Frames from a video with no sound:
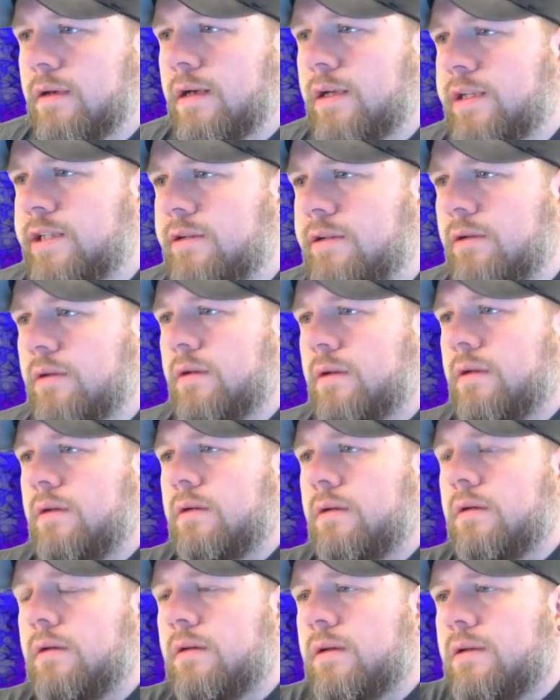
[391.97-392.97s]
I started
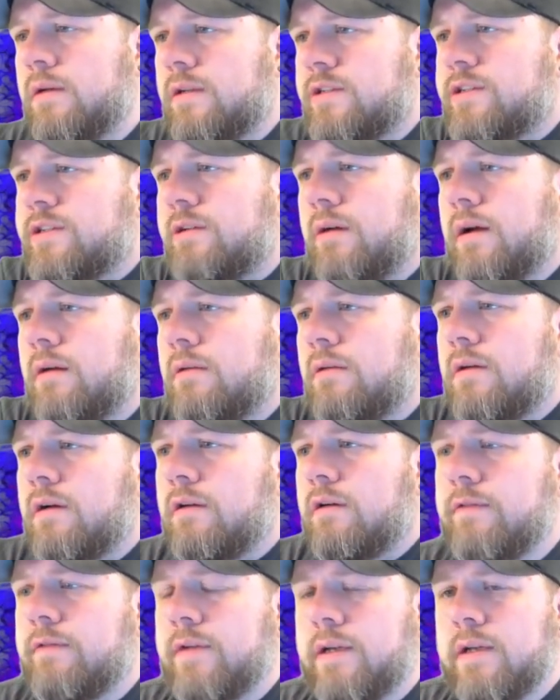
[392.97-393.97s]
doing this, so I don't
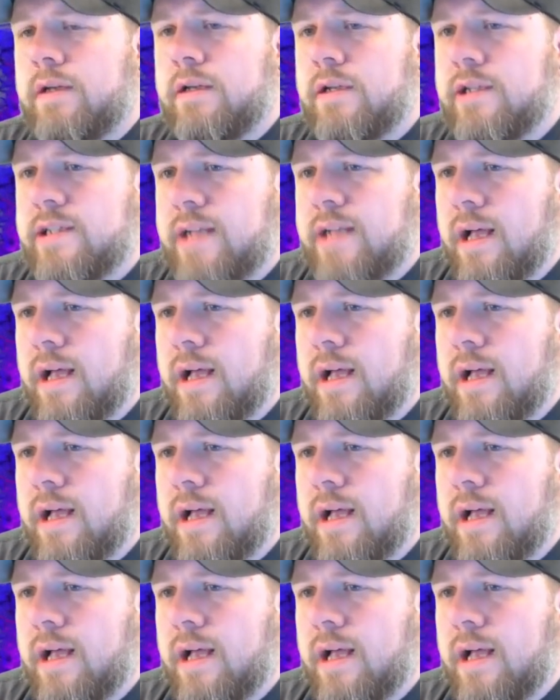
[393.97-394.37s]
know if it is.